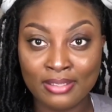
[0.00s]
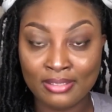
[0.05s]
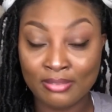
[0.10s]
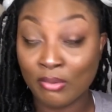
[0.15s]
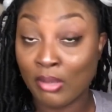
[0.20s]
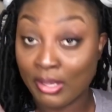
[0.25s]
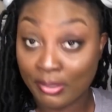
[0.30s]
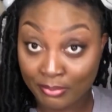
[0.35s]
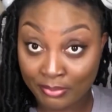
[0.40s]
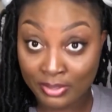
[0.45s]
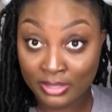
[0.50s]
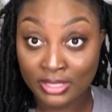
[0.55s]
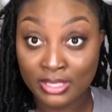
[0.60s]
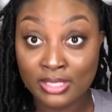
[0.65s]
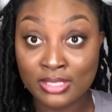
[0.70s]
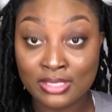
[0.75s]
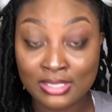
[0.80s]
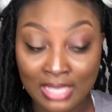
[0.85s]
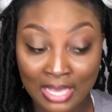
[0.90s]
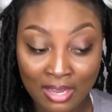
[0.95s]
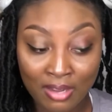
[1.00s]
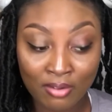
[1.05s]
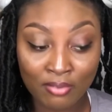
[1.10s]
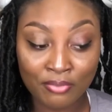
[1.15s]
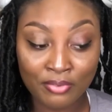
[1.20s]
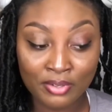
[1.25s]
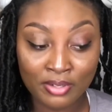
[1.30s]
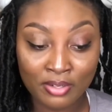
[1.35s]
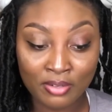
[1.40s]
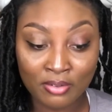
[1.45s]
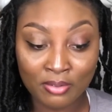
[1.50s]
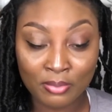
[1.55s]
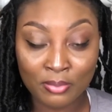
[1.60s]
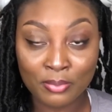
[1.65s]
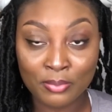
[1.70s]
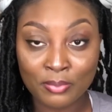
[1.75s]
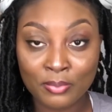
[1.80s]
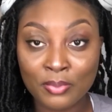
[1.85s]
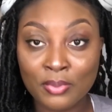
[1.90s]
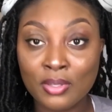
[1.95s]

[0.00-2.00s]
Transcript: like, with this outfit on,